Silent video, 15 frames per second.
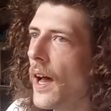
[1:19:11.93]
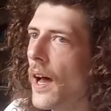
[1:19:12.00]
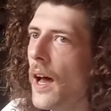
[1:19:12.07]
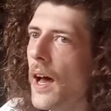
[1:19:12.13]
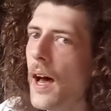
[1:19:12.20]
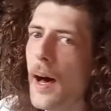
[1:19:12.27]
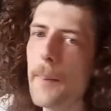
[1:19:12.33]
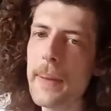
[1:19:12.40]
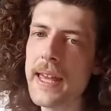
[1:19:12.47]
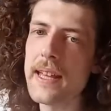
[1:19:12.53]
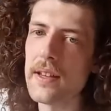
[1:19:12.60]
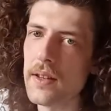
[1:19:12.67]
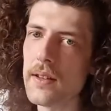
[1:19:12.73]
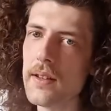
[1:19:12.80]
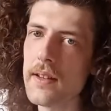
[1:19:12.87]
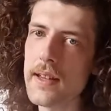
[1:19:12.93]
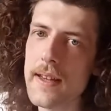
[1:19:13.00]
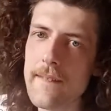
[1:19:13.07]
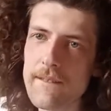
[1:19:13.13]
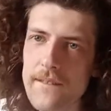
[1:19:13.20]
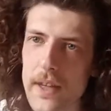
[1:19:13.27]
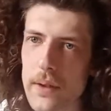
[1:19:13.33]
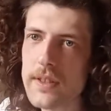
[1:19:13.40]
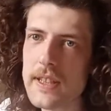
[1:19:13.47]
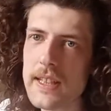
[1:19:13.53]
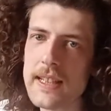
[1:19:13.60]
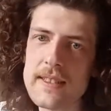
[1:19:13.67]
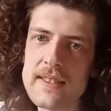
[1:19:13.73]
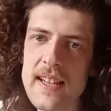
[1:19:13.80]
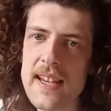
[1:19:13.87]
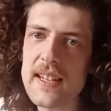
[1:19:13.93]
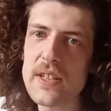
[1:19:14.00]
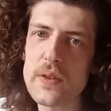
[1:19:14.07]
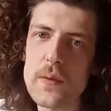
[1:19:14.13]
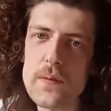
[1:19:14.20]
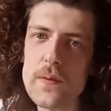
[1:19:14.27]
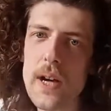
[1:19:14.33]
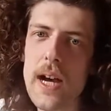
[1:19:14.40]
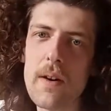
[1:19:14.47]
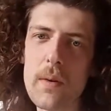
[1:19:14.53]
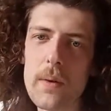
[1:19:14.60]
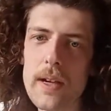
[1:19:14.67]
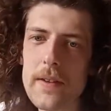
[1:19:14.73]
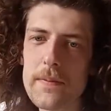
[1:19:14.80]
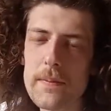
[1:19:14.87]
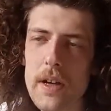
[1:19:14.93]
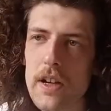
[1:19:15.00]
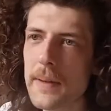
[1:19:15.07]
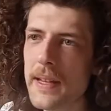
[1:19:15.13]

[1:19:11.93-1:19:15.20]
uphill. It feels like it's taking you far away from home.